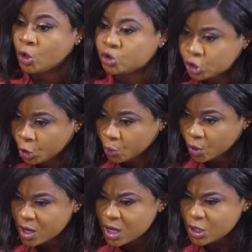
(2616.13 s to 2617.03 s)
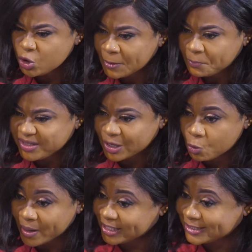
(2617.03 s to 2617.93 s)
too. You can't bring that woman